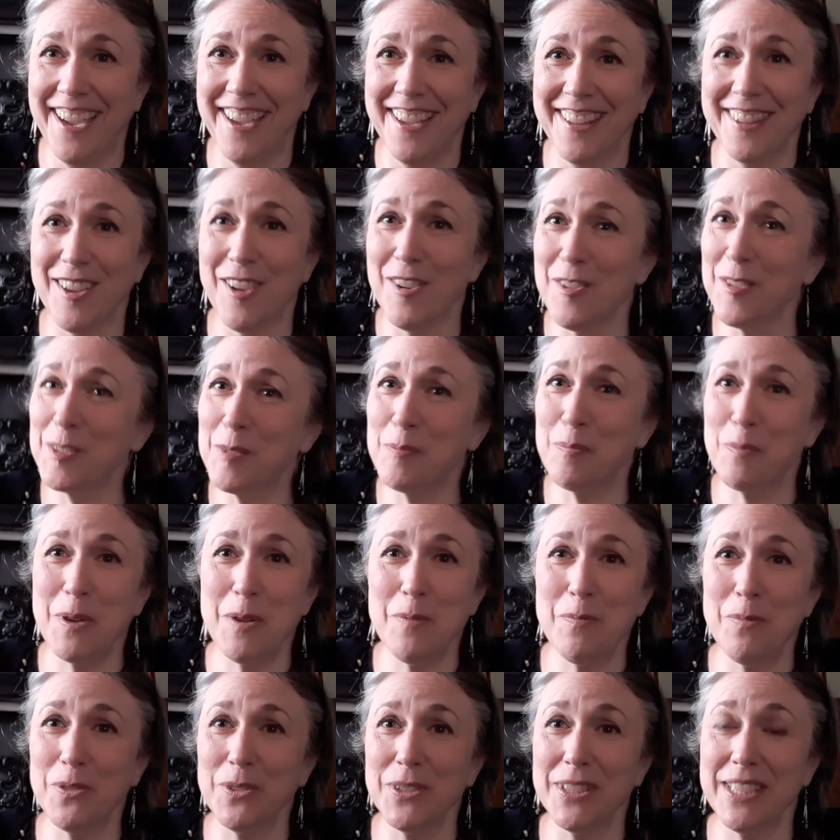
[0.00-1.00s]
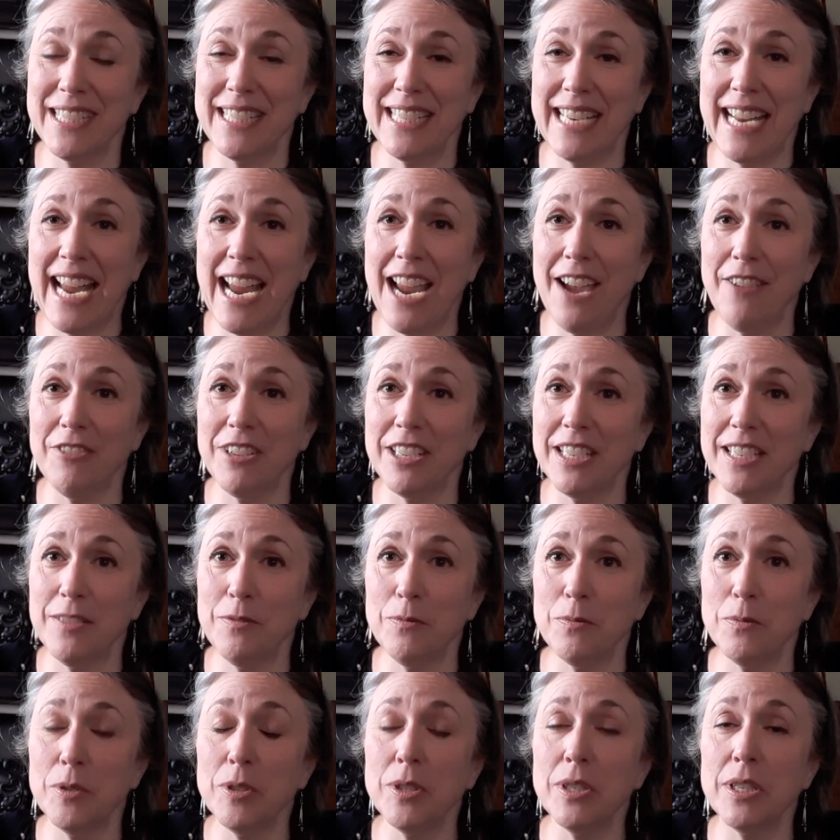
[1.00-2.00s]
Those people didn't have
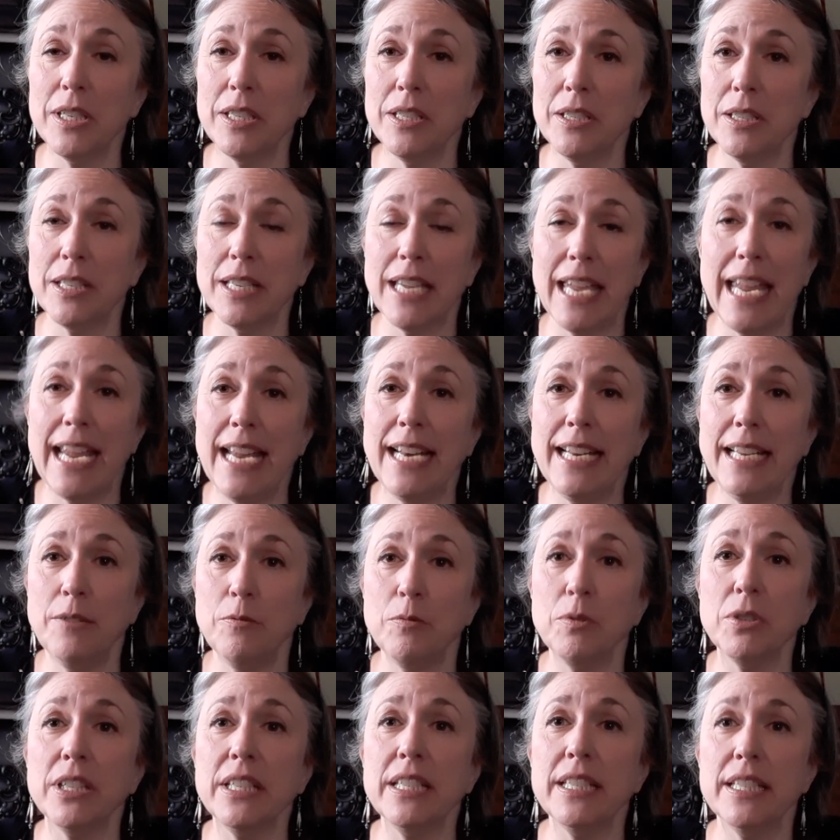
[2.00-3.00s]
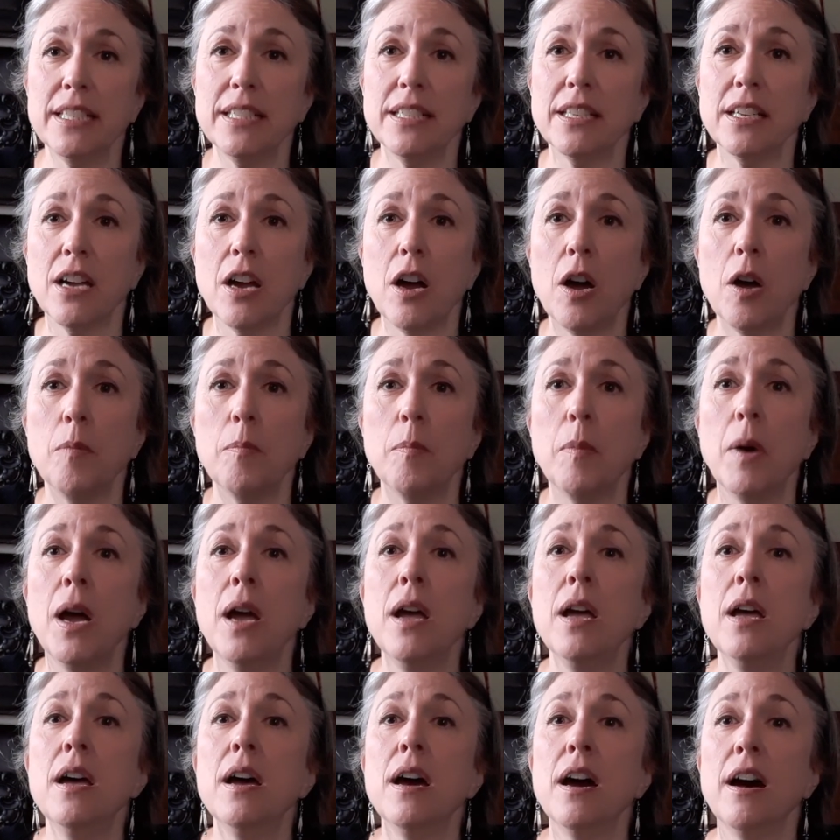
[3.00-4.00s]
it. Canning really didn't come
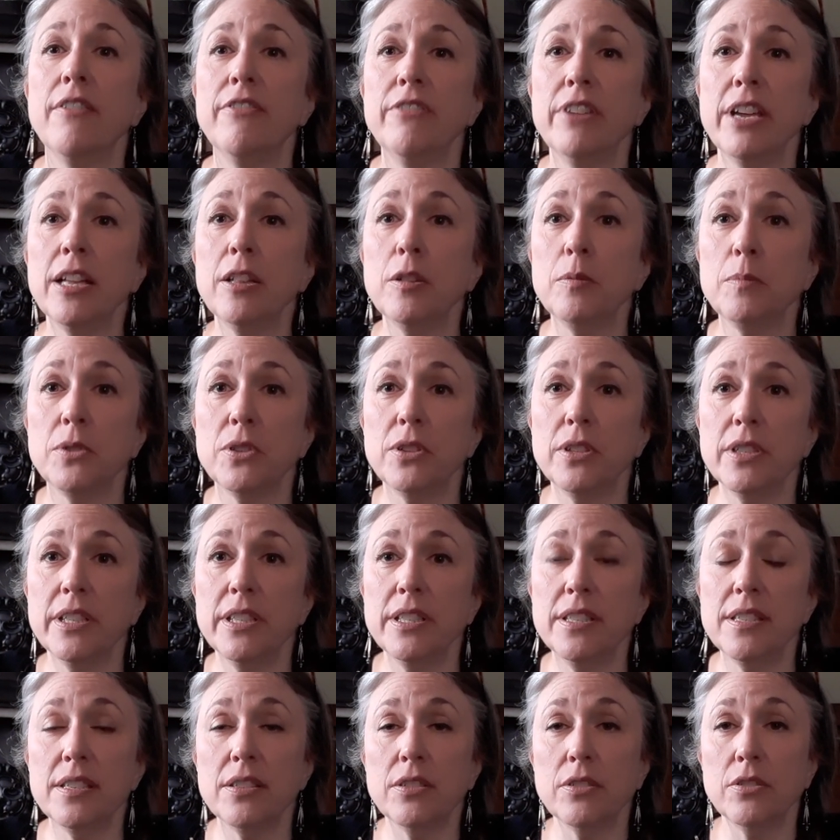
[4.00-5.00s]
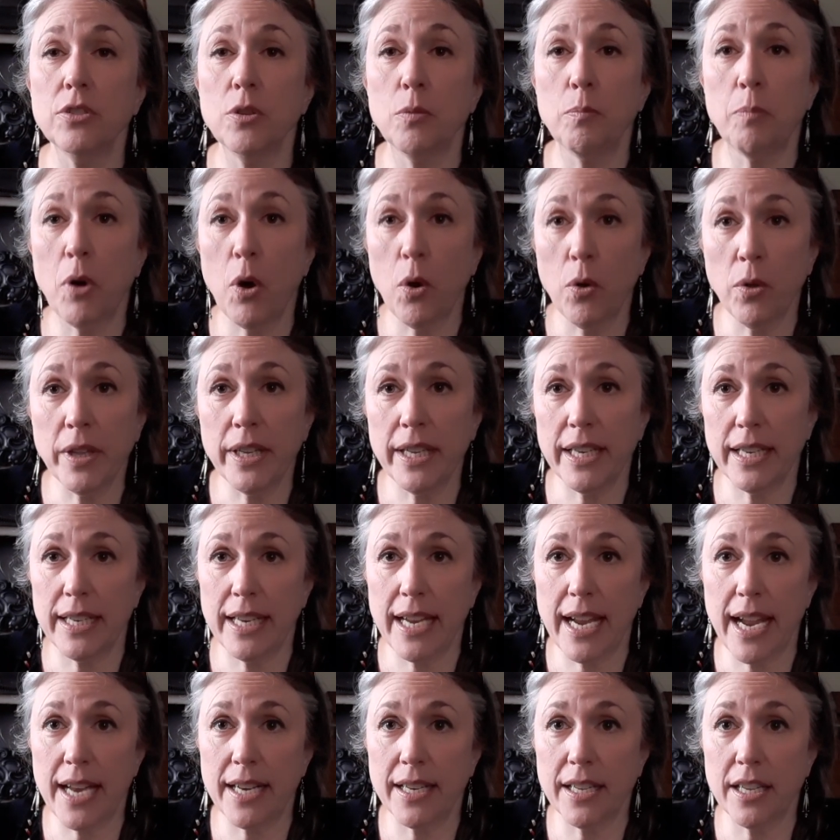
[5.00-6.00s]
available until Napoleon
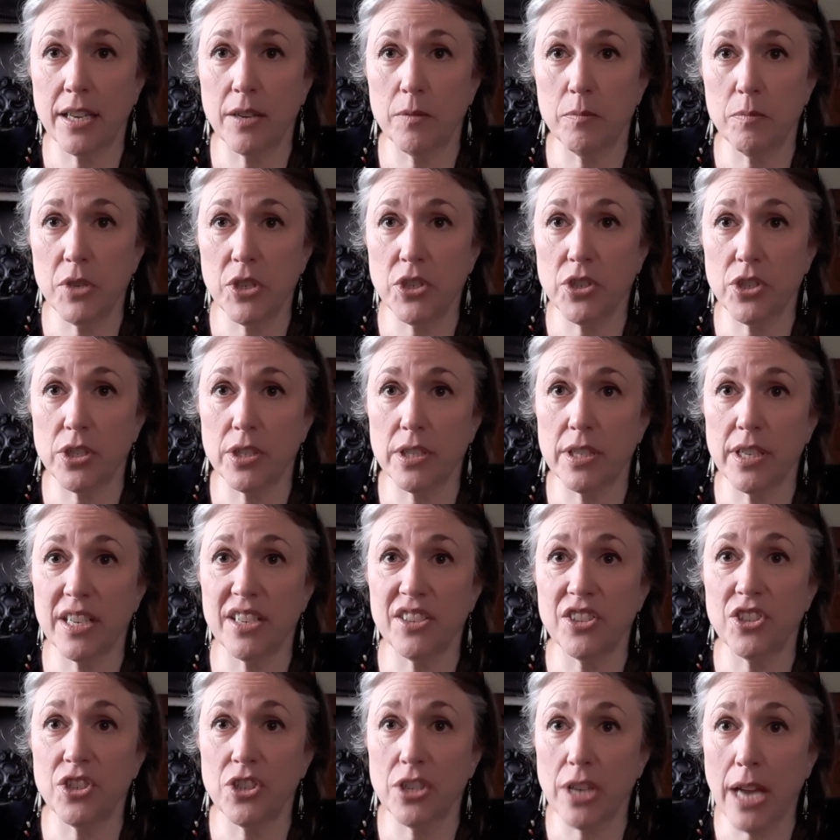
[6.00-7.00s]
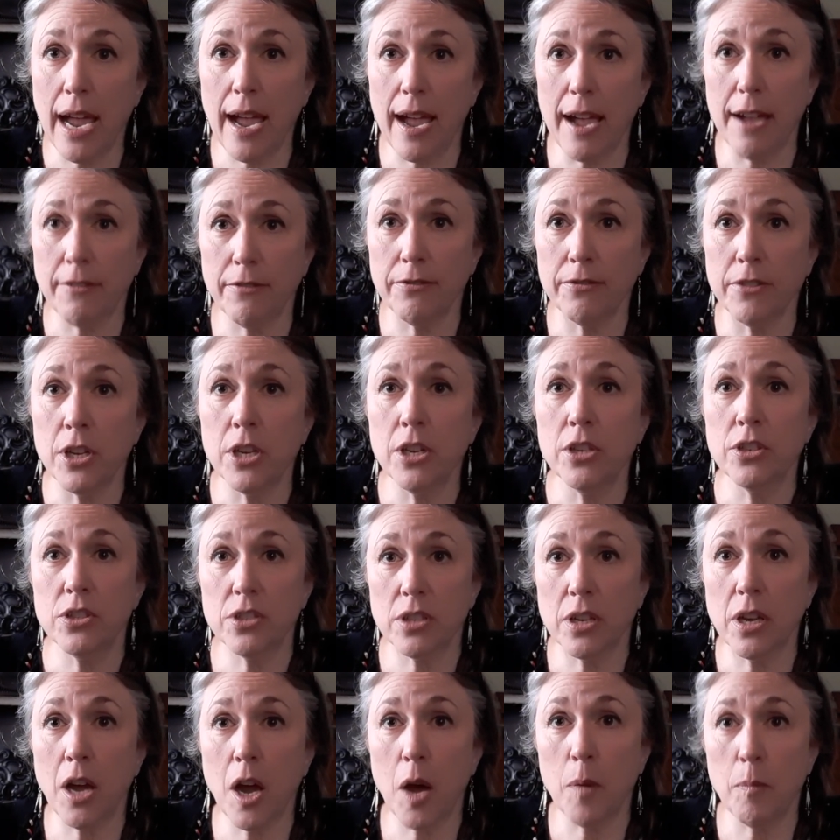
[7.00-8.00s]
had commissioned a chef
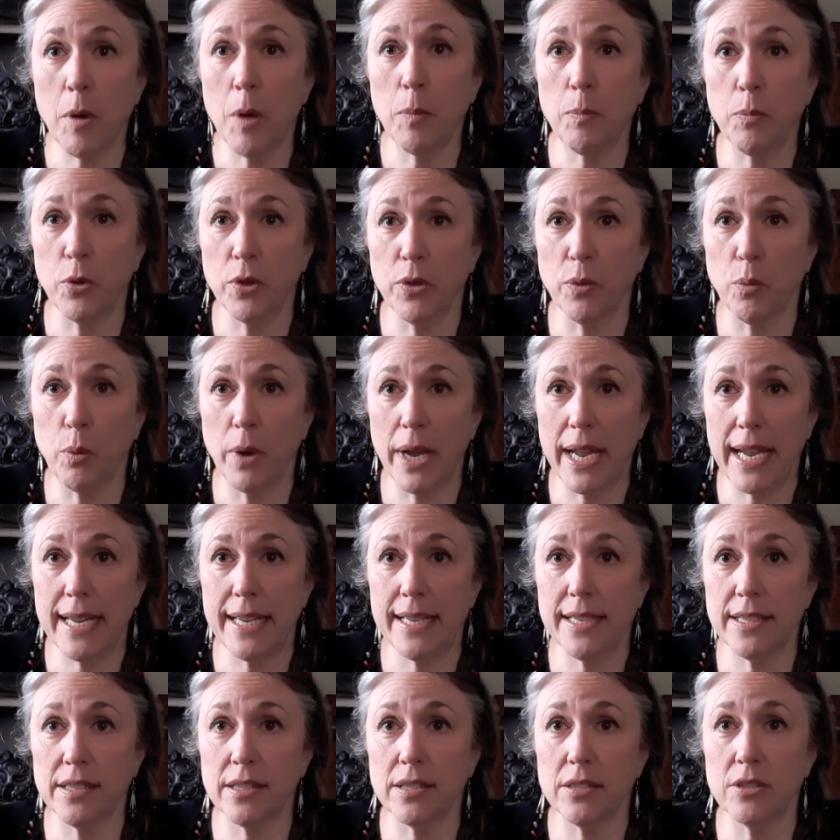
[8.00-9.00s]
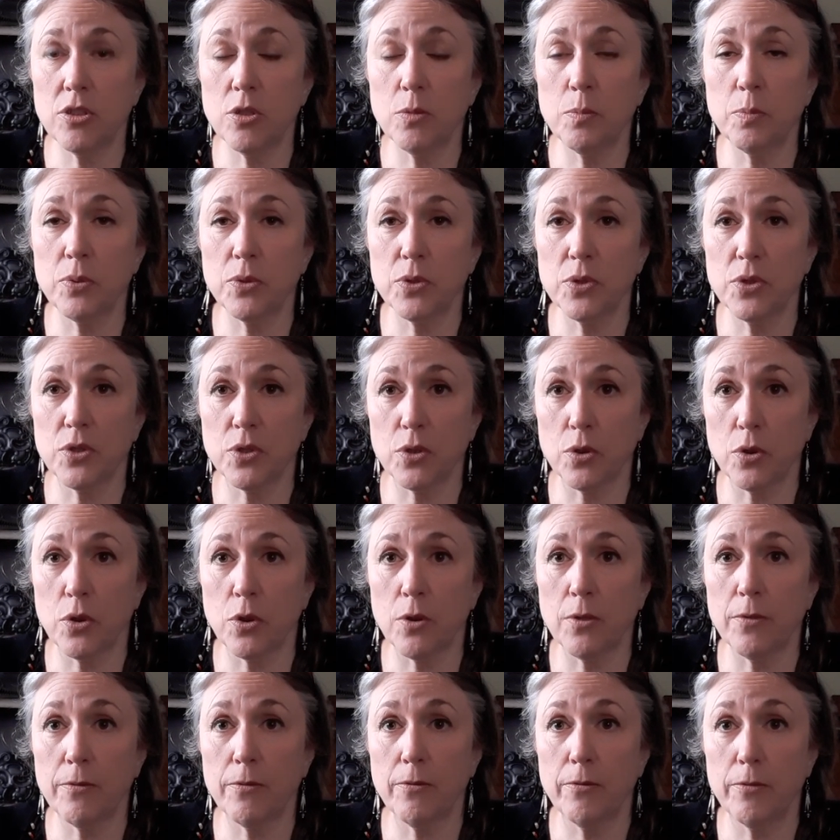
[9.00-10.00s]
to come up with ways to
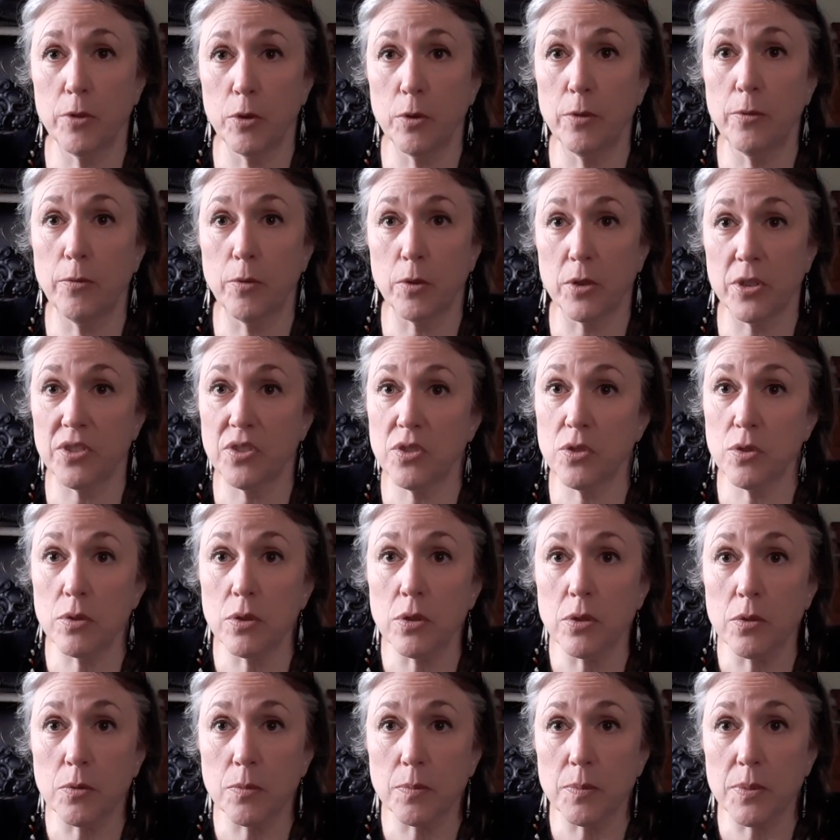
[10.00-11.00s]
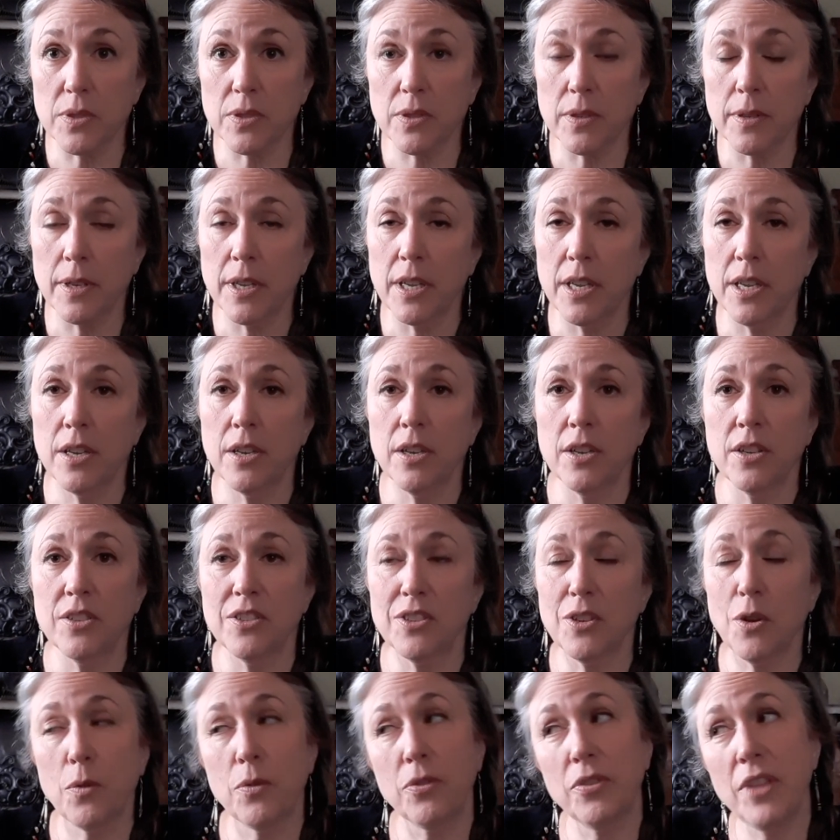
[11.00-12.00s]
preserve food for his troops.
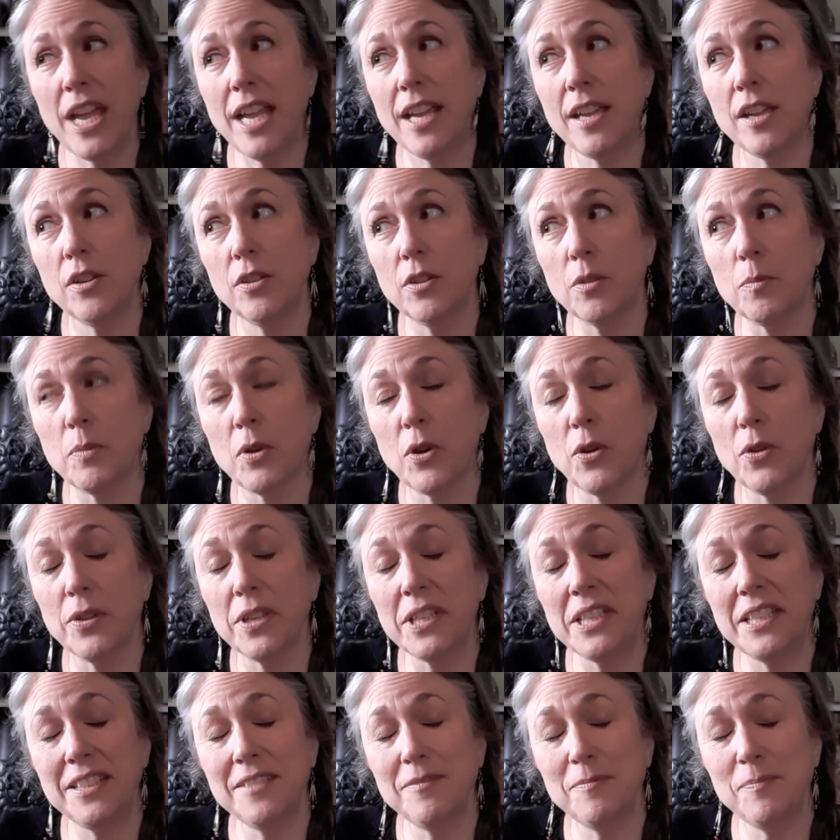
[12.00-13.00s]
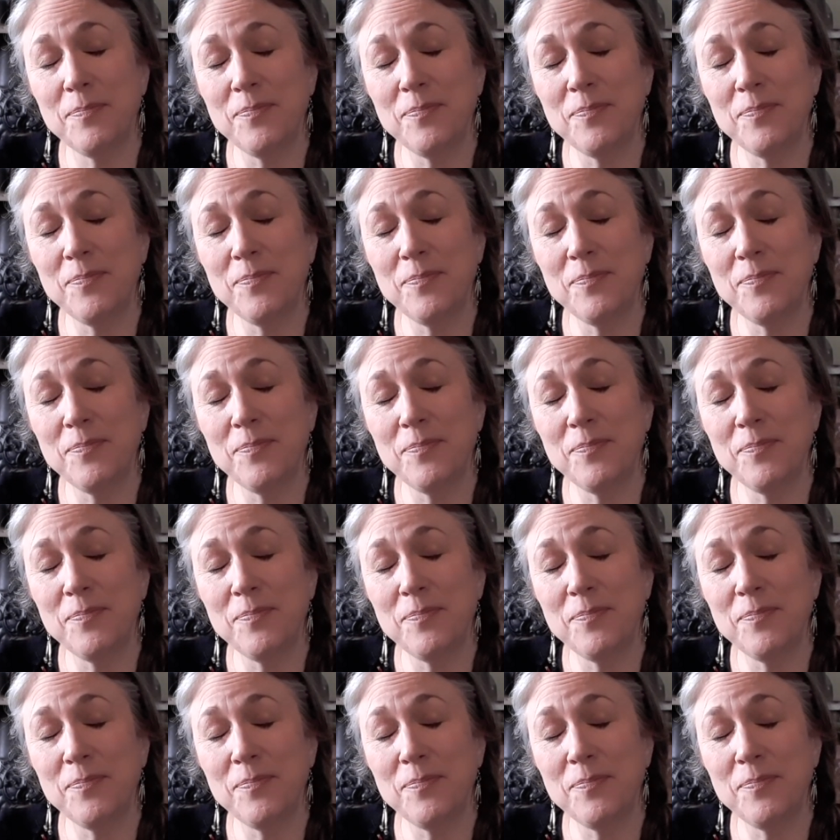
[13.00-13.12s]
So thank you, Napoleon.